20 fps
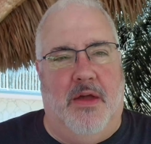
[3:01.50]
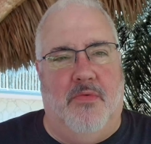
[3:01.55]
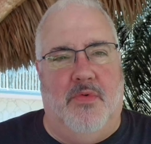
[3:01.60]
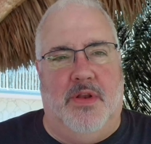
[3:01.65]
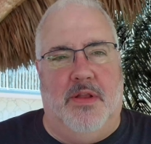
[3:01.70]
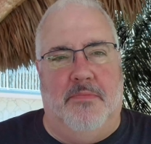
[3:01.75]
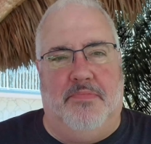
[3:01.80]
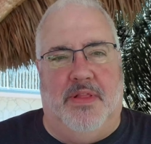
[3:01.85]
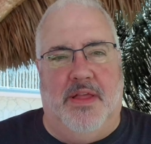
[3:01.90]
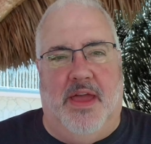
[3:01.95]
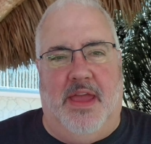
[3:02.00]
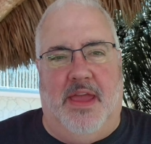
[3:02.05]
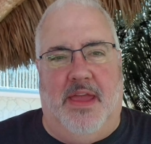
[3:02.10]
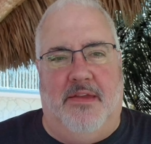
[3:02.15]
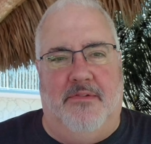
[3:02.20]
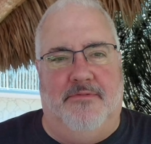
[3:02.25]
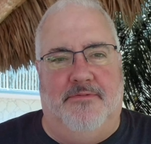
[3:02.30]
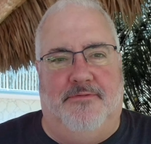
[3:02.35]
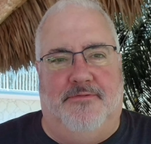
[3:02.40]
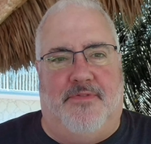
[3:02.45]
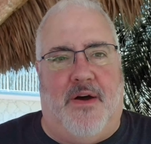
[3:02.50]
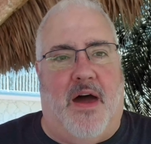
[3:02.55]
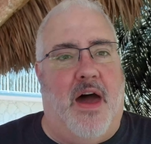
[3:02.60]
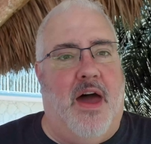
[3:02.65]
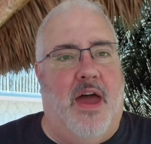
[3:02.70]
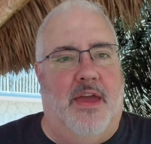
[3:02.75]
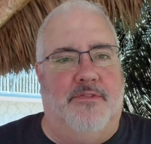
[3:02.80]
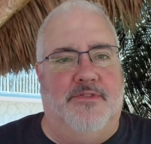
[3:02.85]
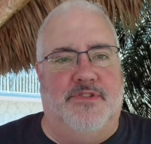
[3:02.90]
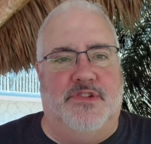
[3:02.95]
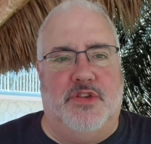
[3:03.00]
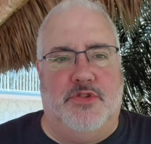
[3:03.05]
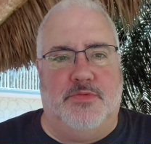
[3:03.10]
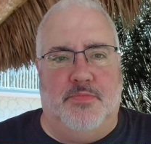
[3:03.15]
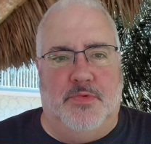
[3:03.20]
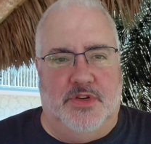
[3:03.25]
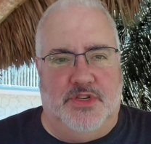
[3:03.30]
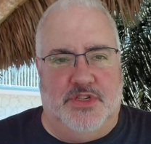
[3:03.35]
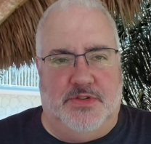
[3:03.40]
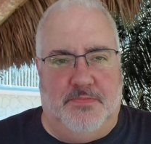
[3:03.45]
want to play 5
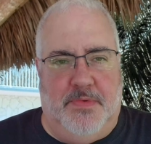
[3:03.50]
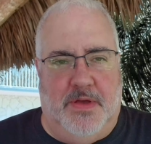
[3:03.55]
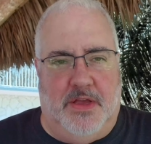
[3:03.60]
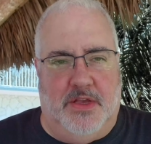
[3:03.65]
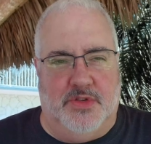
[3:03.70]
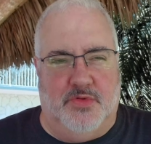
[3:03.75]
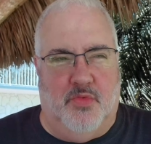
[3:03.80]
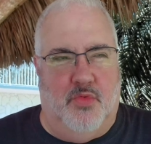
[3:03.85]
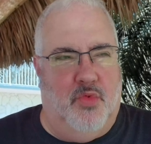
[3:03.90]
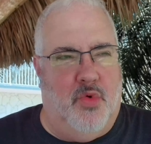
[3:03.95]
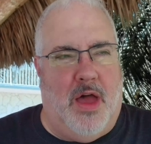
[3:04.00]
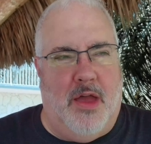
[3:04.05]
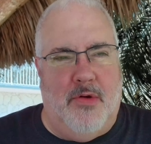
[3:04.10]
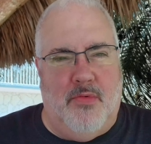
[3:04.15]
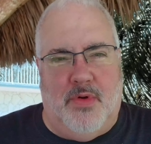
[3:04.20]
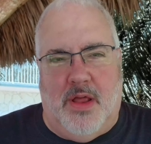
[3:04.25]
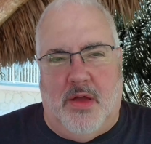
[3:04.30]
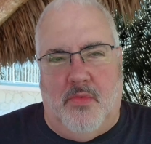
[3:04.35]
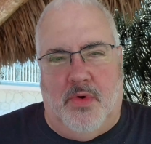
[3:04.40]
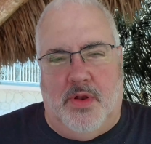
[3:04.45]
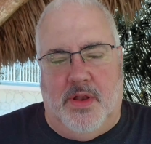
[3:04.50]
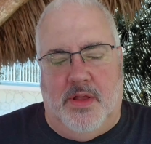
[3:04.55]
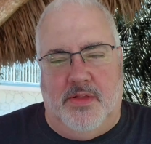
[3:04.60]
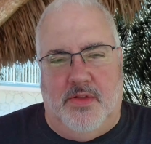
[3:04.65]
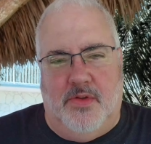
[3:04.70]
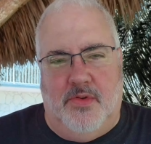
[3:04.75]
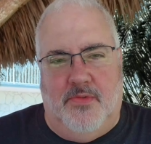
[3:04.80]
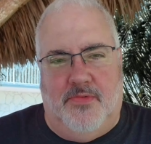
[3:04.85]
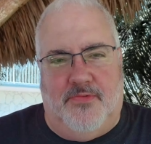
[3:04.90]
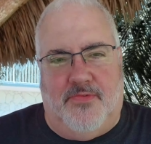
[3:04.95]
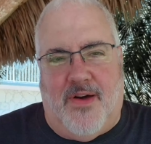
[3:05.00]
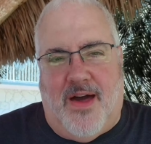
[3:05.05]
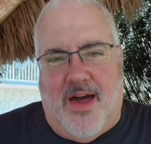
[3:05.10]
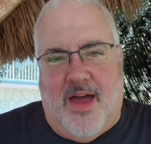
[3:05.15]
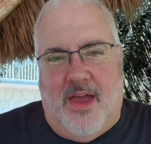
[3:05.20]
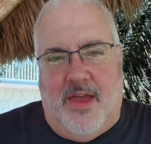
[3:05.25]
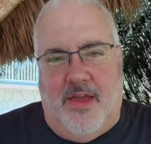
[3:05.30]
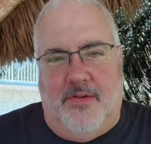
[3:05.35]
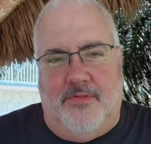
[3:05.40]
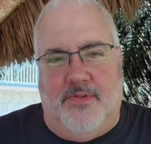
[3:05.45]
smush spells. Why would I want to do
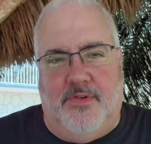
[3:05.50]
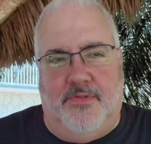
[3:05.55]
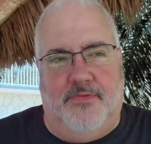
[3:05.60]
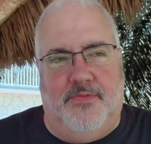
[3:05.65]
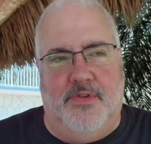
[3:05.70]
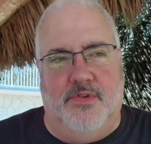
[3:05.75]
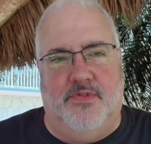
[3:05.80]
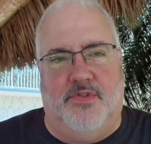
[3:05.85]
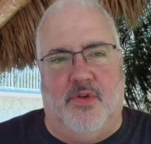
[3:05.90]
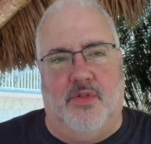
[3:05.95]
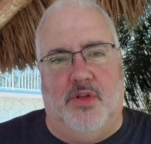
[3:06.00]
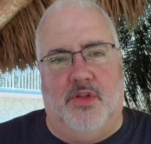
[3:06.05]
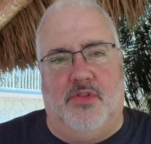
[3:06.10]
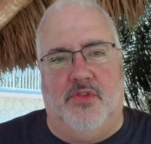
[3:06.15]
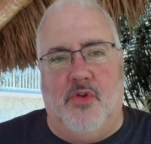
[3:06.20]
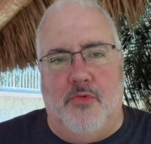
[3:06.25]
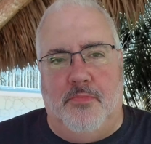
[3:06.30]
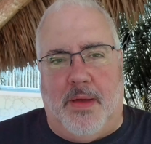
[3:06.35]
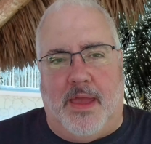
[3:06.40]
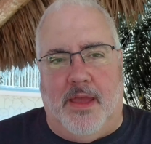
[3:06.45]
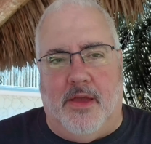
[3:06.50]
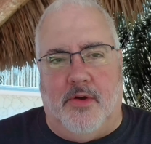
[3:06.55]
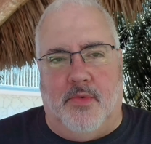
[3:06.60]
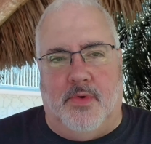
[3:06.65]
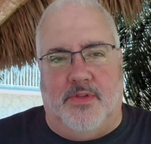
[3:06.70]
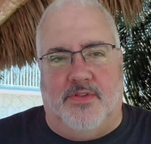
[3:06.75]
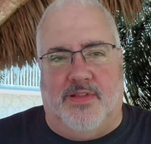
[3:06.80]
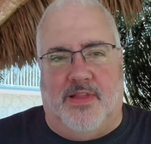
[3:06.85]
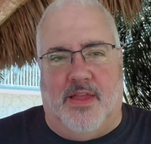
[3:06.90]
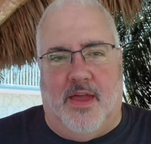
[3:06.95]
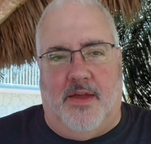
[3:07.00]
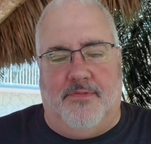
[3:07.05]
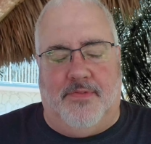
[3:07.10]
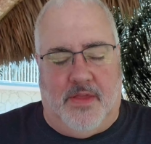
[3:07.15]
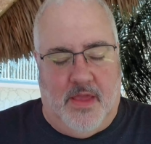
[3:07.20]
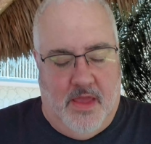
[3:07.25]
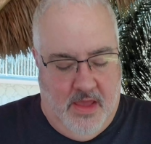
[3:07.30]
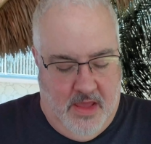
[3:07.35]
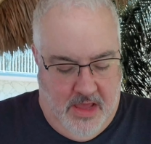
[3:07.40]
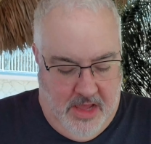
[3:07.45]
5 if there's only 2 penguins left?
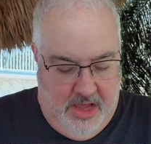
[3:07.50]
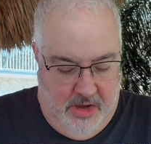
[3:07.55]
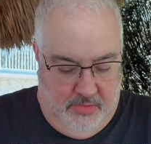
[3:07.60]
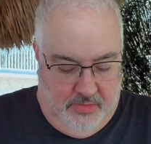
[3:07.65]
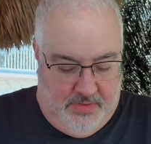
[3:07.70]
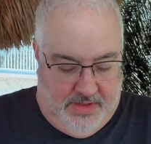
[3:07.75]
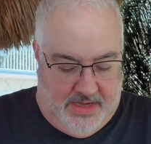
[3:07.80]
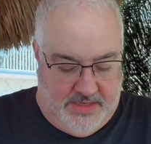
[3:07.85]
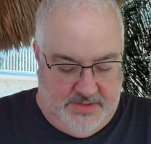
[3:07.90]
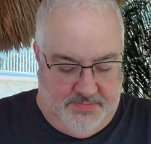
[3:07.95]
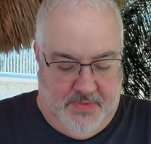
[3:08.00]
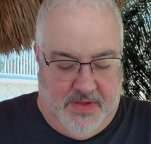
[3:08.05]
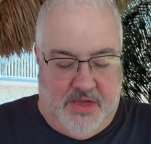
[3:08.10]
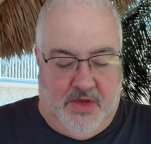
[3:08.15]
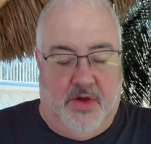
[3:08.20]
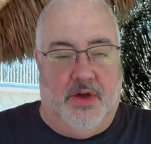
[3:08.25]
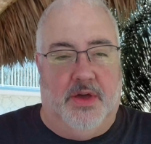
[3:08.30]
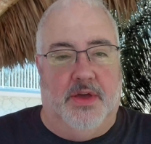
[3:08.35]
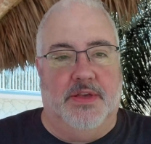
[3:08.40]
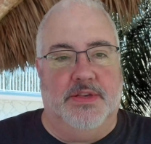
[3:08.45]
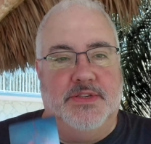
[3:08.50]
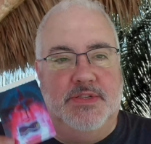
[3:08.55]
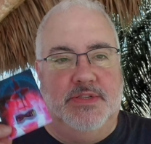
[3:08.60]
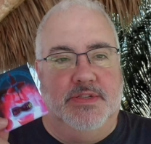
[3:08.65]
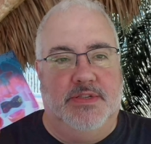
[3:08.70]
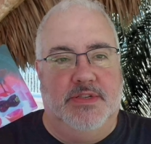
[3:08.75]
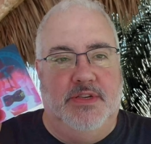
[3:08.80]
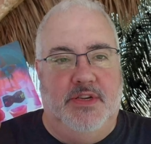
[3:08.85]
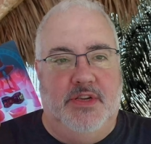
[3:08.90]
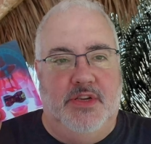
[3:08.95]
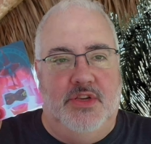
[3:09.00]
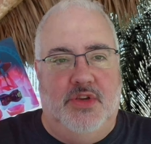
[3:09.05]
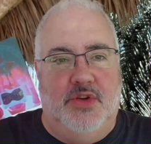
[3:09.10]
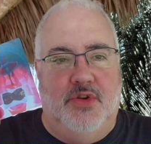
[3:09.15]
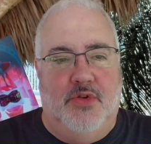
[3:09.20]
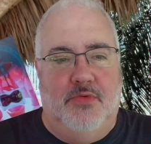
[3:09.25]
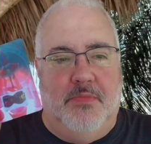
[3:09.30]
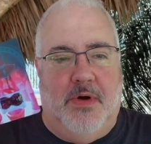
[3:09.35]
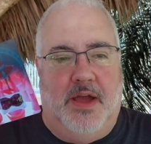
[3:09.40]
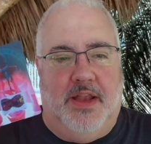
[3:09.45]
Well, that's because
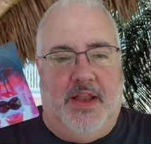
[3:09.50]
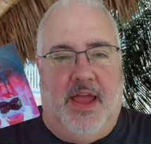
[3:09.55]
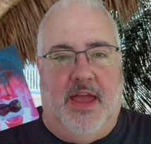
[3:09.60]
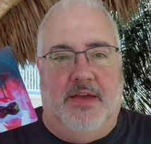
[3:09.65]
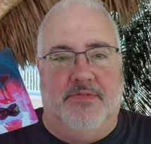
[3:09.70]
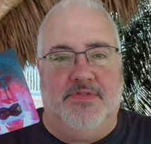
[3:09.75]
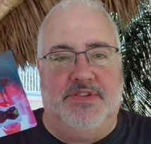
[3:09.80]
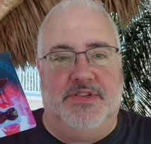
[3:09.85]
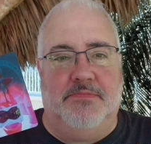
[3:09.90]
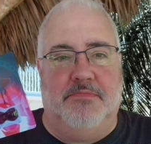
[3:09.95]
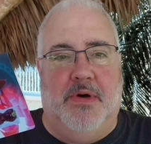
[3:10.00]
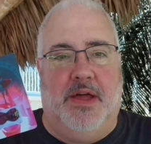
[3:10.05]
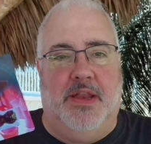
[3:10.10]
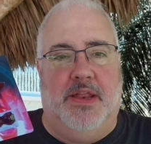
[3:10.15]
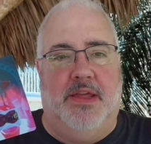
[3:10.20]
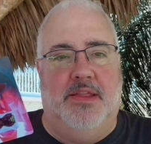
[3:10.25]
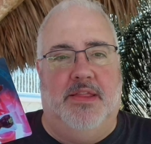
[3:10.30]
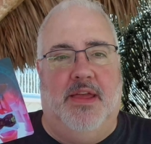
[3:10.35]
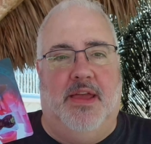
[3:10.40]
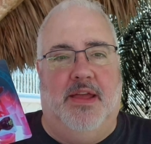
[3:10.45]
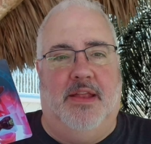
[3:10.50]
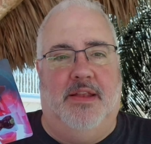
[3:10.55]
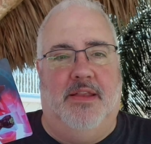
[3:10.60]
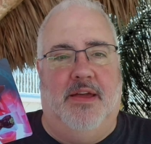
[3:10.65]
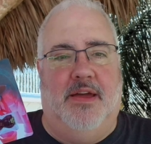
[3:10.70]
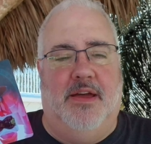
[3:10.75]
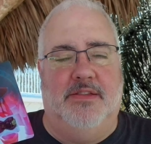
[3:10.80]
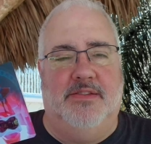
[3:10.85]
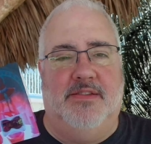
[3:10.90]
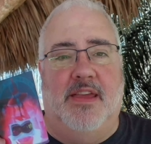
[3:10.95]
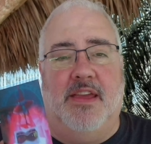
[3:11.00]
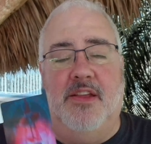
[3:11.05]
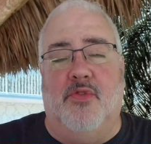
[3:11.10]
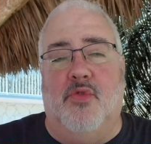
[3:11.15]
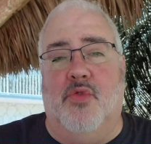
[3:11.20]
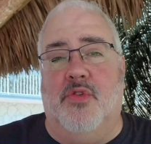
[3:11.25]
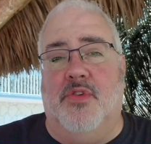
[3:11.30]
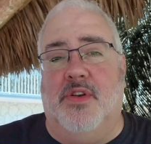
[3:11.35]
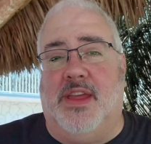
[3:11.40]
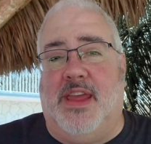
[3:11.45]
you might have somebody that, in
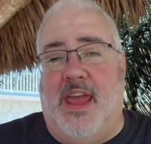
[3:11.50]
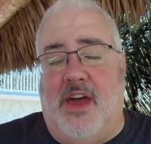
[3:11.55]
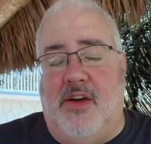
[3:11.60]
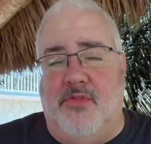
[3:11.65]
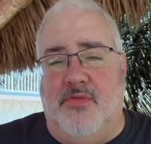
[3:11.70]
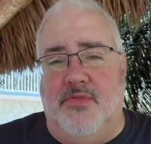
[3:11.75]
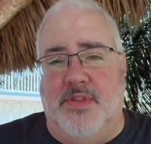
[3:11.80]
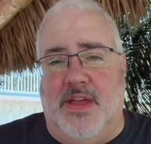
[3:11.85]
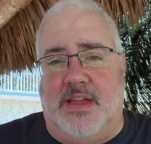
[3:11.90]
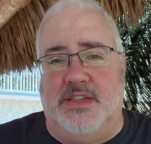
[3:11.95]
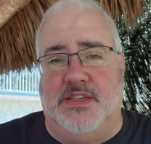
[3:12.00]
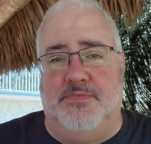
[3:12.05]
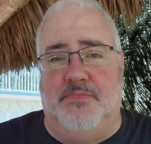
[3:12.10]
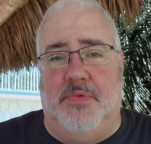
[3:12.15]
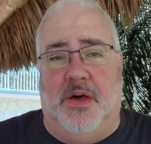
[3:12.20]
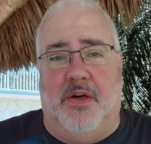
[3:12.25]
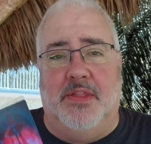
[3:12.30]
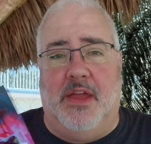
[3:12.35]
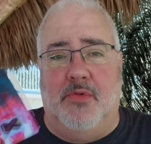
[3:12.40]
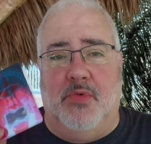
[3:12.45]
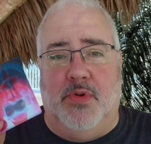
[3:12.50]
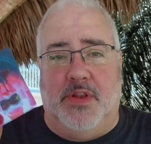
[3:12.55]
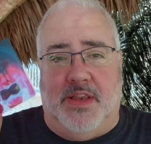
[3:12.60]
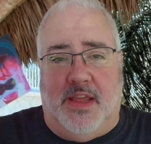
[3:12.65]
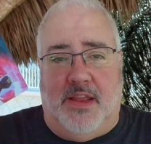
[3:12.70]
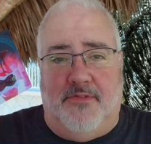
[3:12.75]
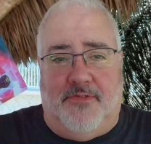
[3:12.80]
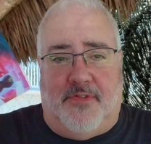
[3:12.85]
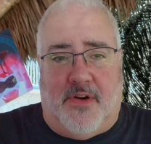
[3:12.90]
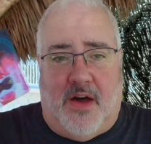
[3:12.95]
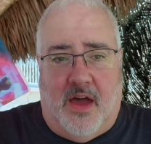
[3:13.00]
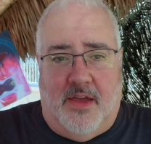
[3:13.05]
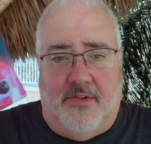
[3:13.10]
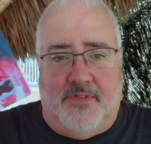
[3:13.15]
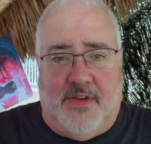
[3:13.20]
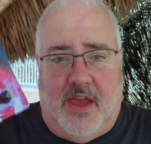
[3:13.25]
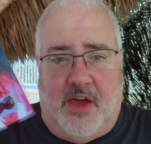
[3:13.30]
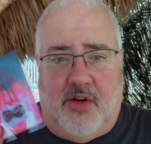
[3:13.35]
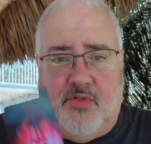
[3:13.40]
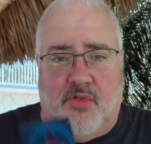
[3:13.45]
order to counter that spell, they would need 5
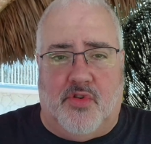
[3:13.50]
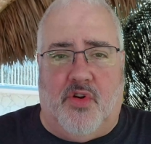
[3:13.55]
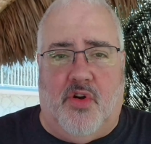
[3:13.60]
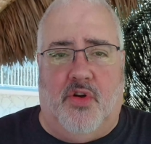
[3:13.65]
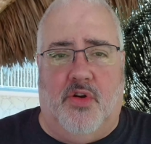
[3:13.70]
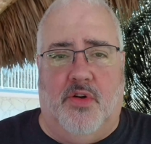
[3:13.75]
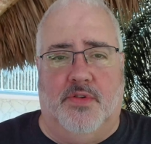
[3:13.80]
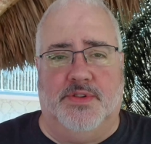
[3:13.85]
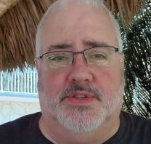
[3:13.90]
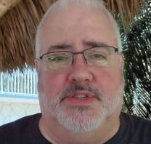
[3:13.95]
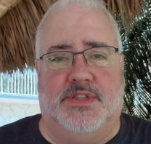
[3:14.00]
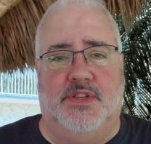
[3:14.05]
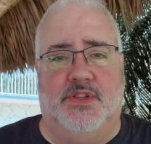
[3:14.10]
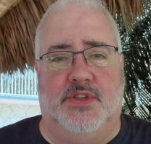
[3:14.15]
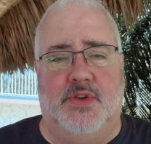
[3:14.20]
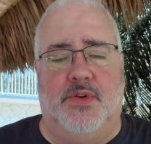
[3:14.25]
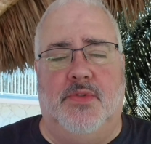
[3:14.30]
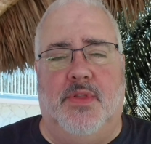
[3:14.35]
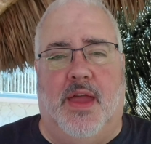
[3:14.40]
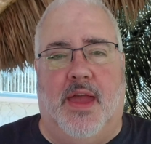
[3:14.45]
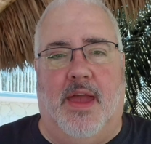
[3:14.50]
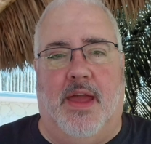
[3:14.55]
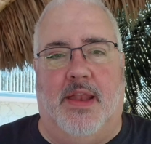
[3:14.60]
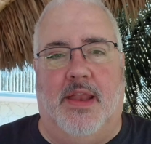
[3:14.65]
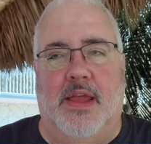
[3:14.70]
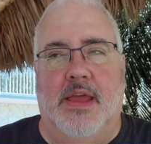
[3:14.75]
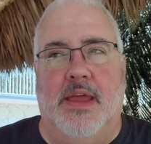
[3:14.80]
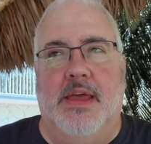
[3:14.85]
counter cards to do that.